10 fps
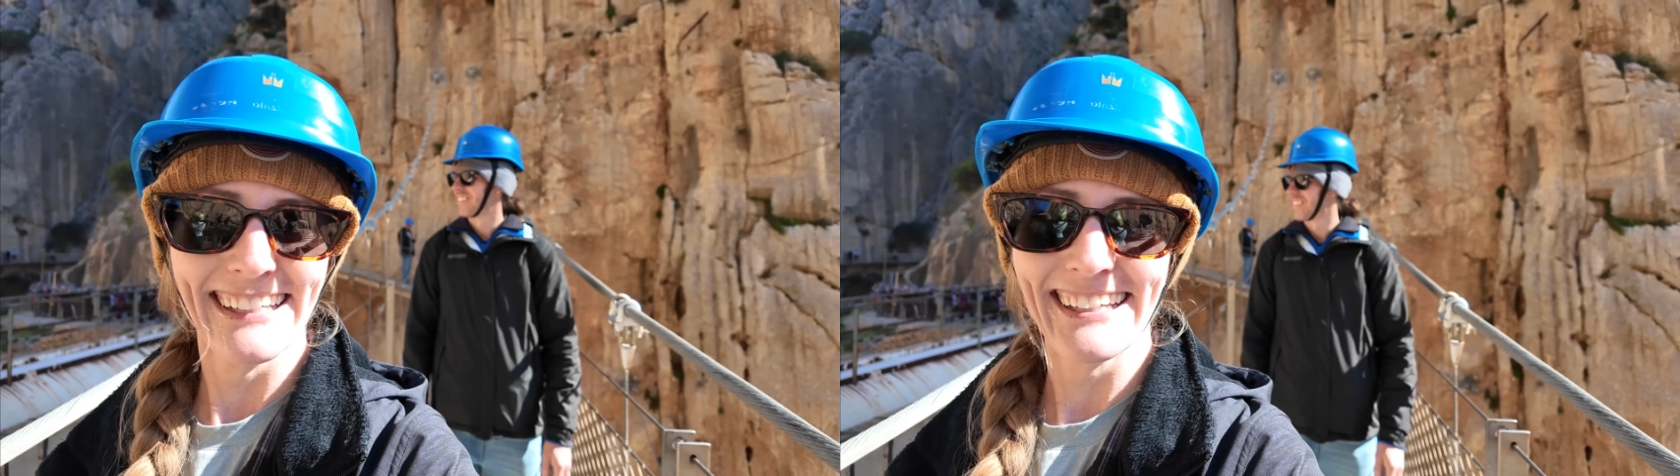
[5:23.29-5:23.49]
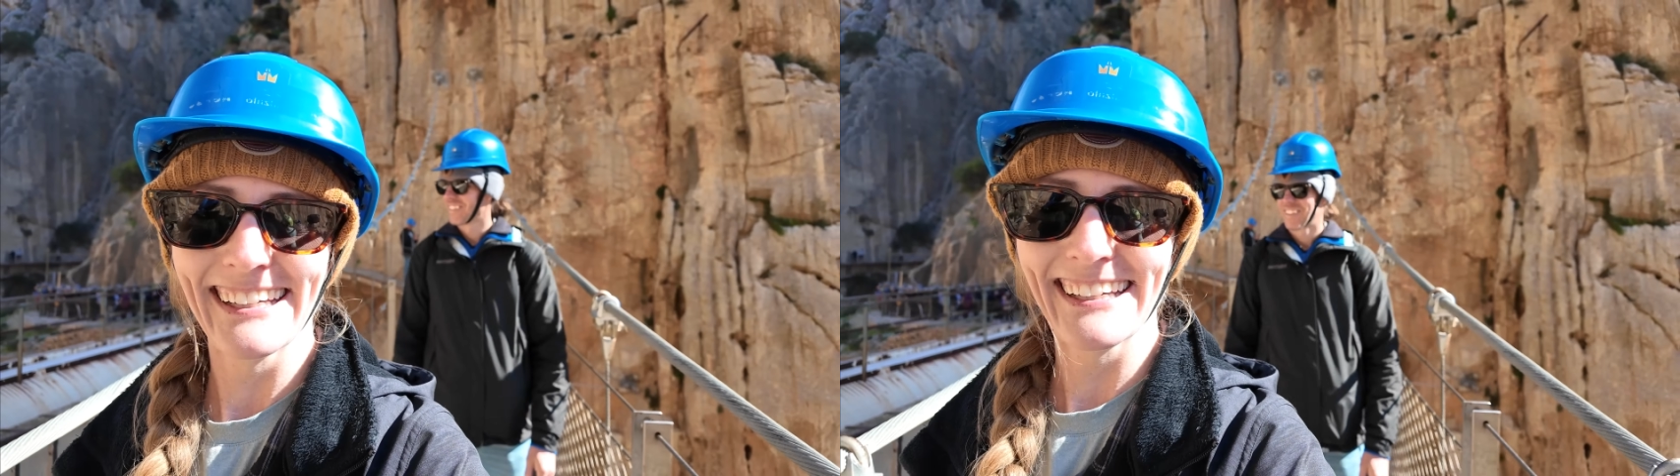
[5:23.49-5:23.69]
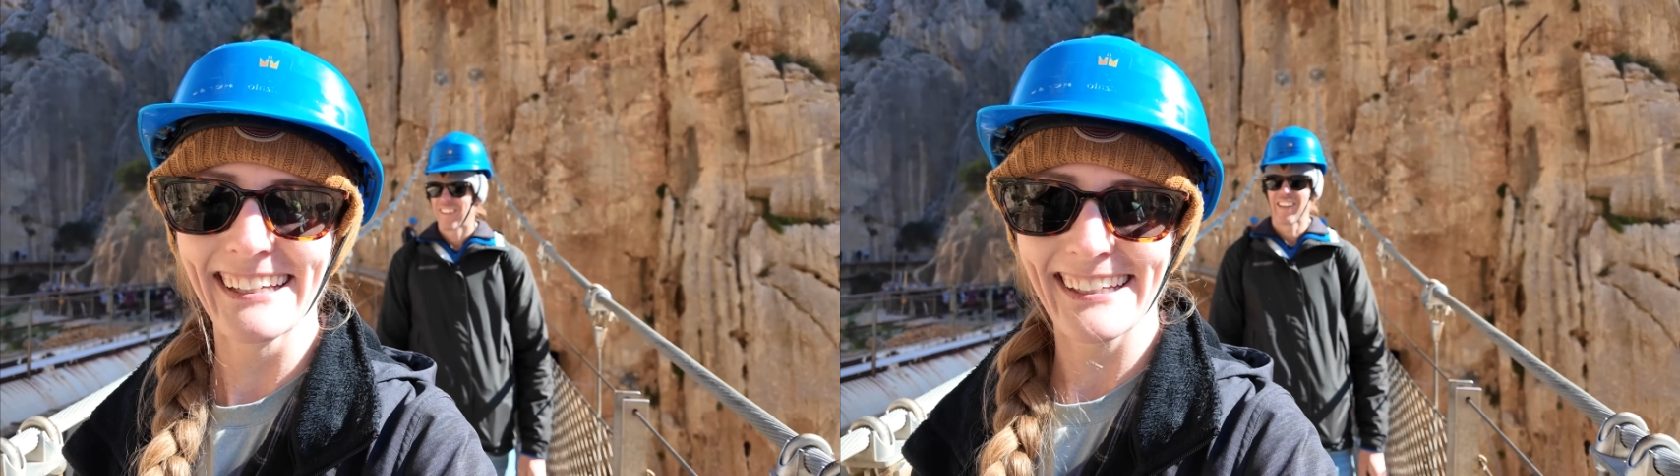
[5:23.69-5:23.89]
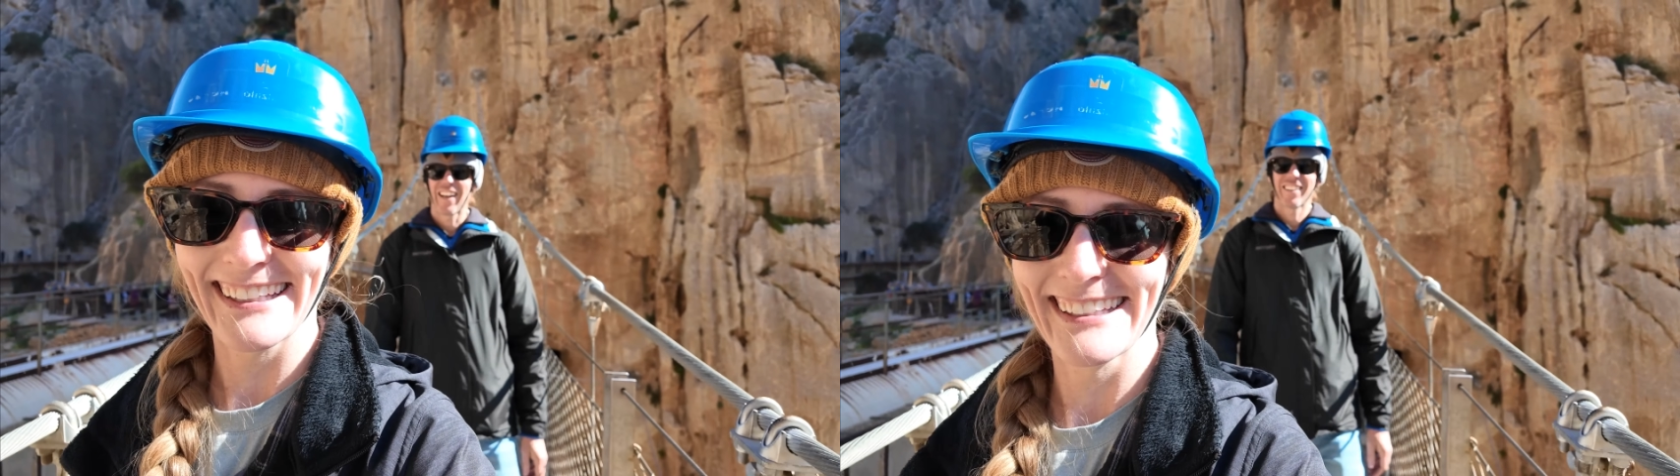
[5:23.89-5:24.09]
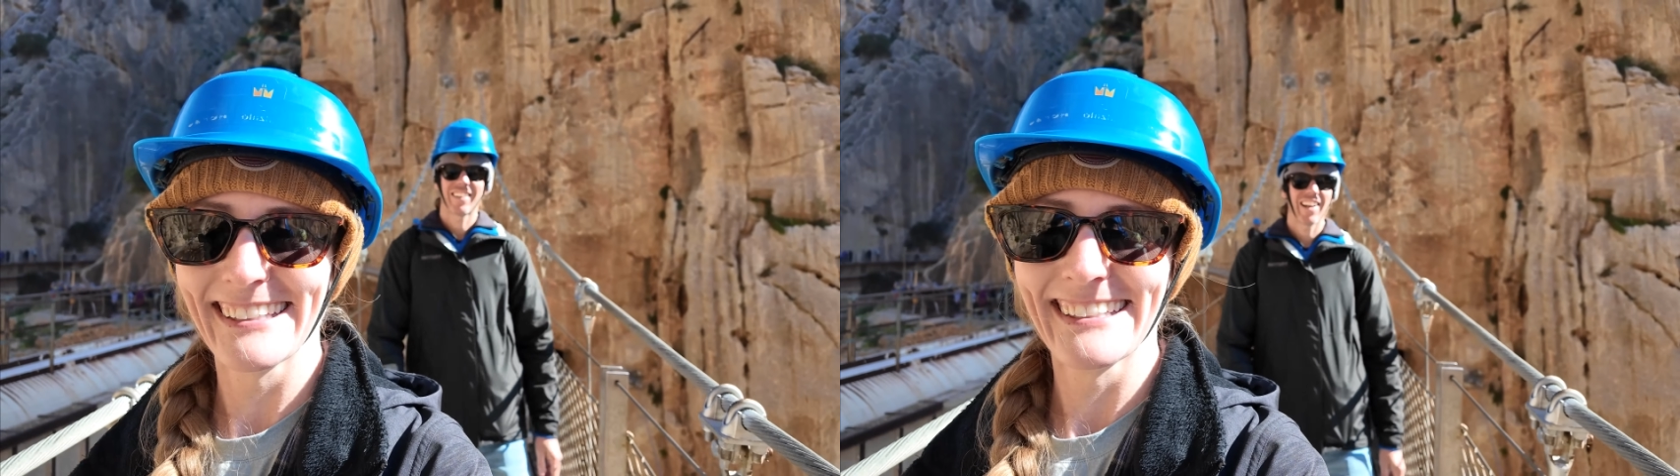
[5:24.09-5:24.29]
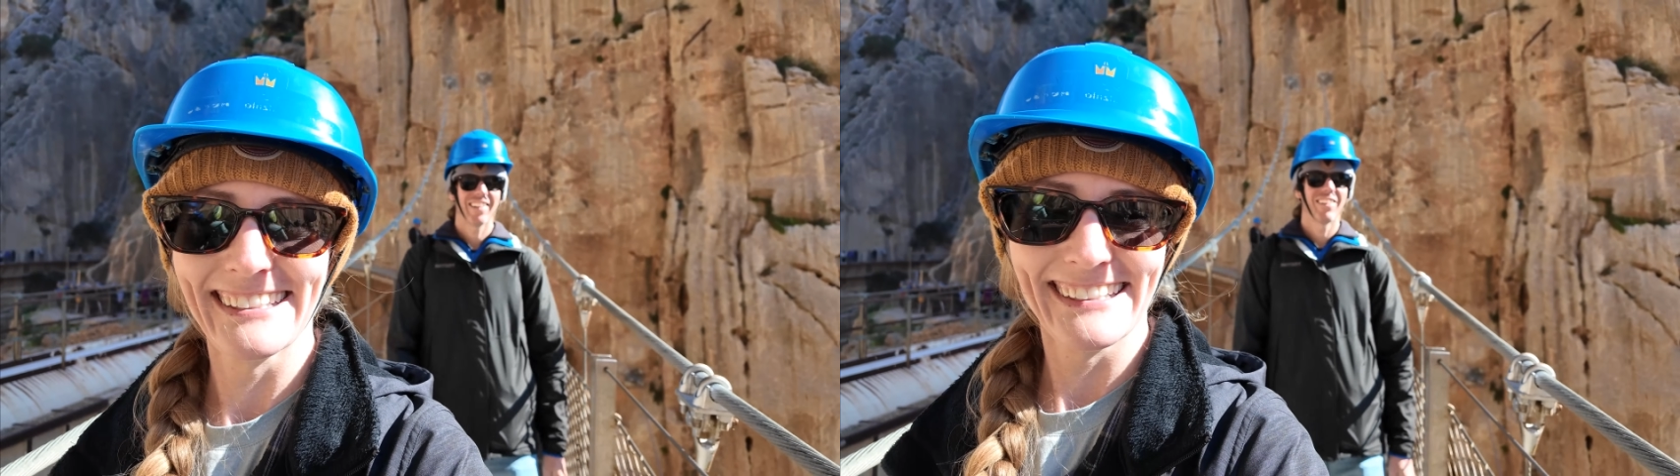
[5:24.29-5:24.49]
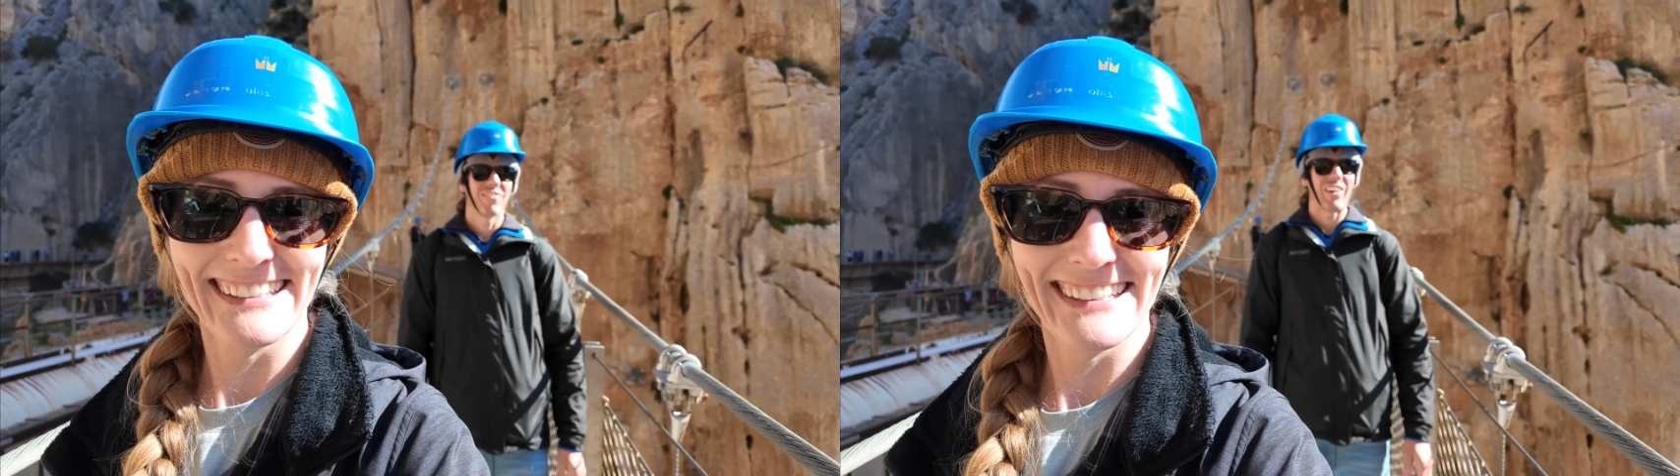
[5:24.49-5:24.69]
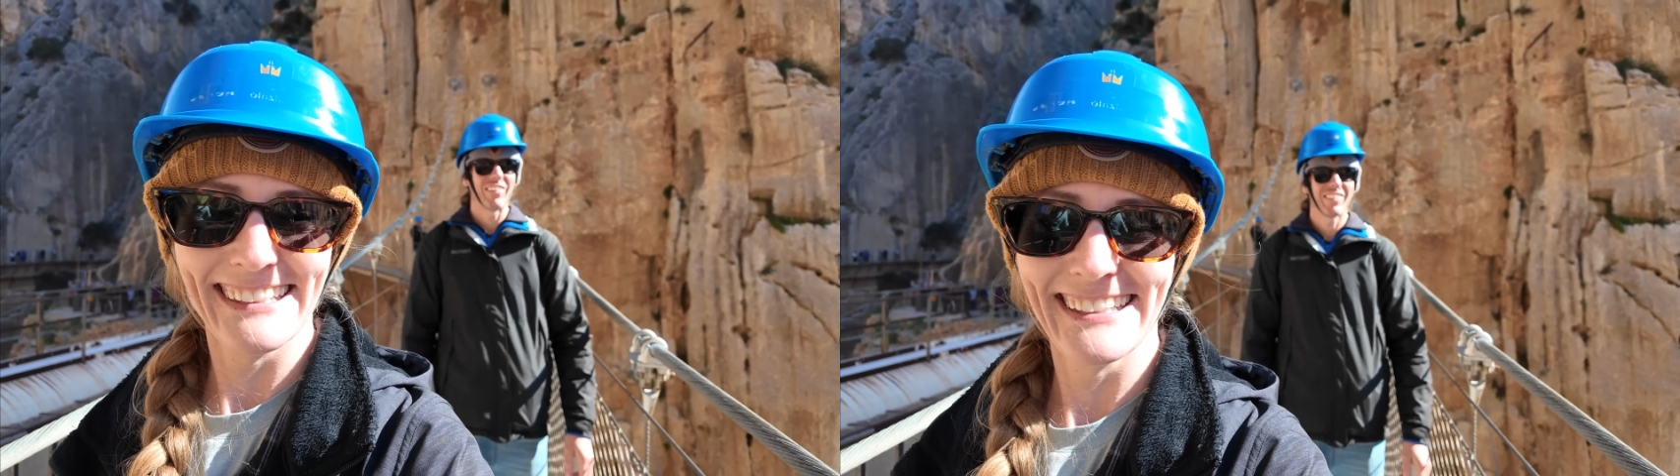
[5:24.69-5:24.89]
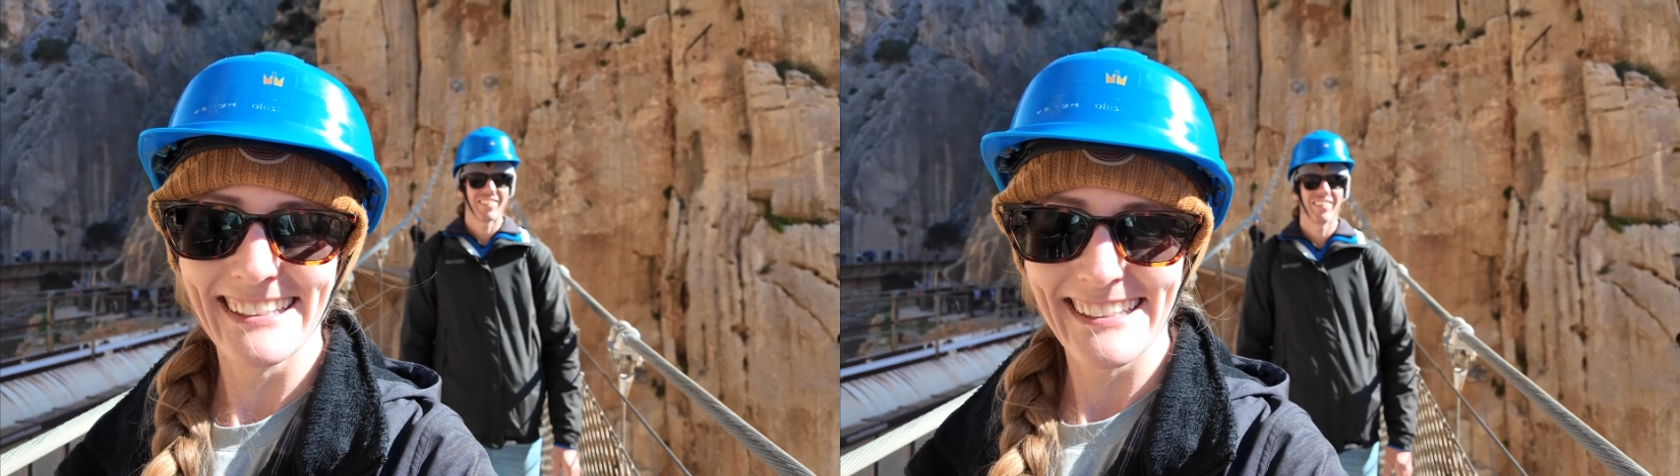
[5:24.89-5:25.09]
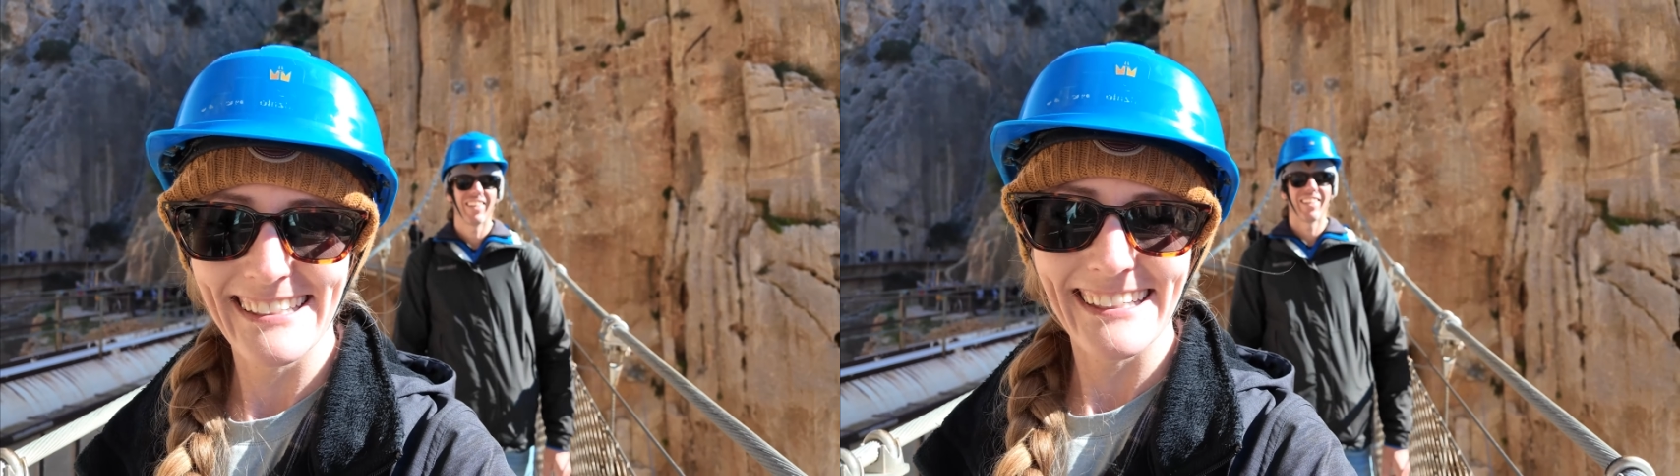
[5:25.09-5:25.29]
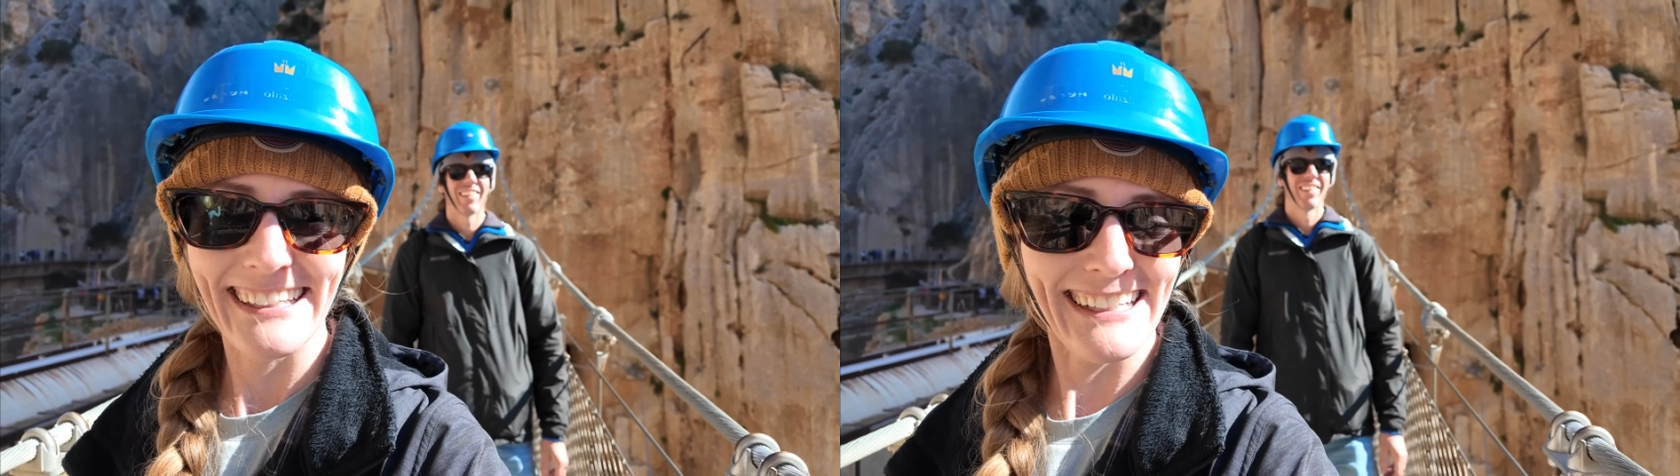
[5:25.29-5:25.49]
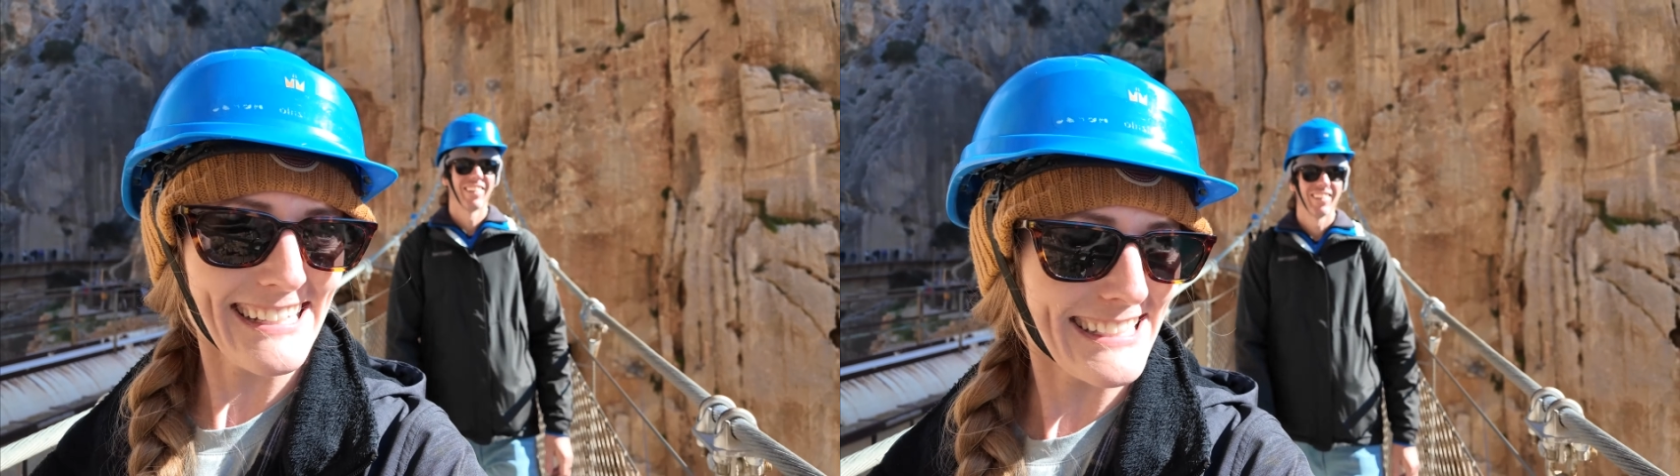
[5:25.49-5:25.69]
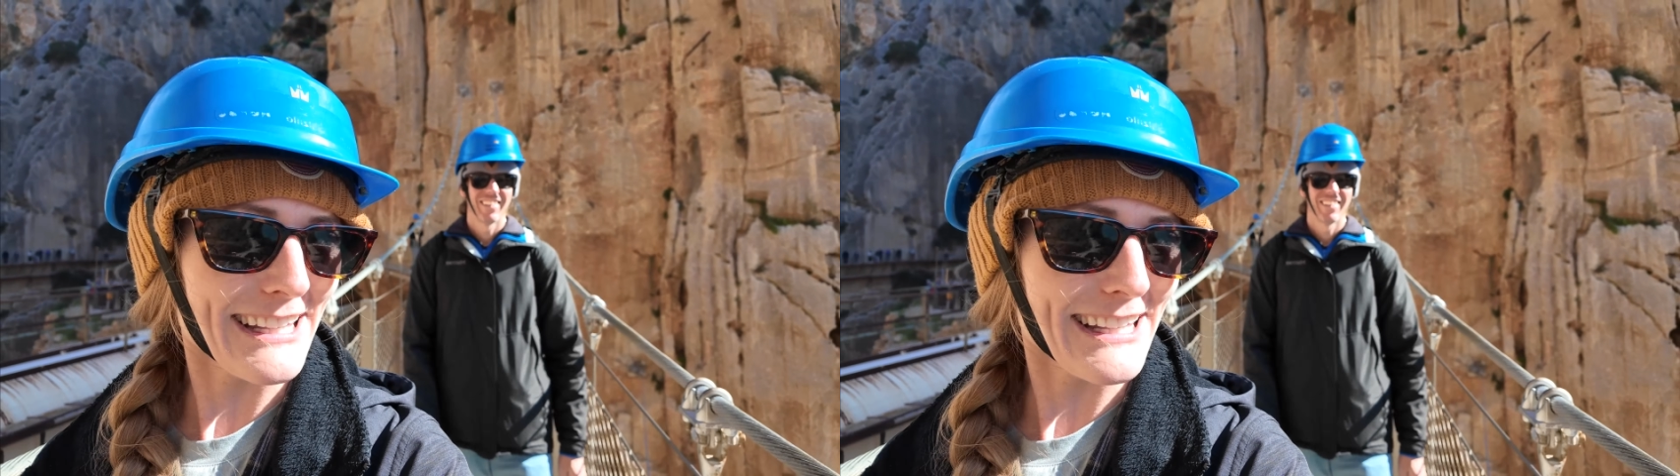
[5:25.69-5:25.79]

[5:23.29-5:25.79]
It has